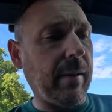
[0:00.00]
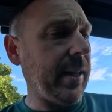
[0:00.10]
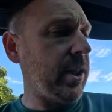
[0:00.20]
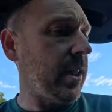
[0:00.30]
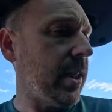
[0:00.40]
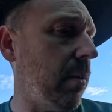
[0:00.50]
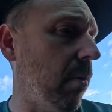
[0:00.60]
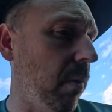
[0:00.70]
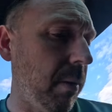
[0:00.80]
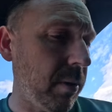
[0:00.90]
Actually, I'll tell you what,
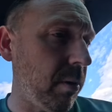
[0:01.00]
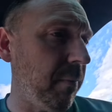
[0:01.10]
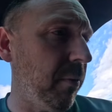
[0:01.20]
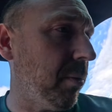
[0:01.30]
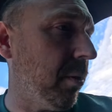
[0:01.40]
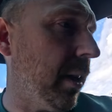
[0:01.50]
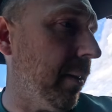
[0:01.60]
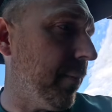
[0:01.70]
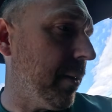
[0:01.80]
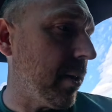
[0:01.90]
while we're doing, before we do
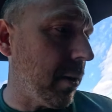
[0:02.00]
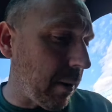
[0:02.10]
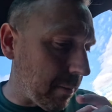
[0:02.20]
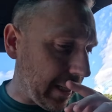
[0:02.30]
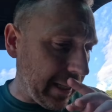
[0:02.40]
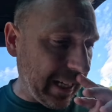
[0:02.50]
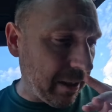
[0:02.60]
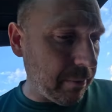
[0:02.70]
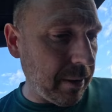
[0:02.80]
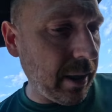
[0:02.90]
that, there's who I'm taking out
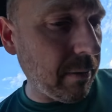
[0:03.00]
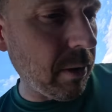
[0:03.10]
of me. I've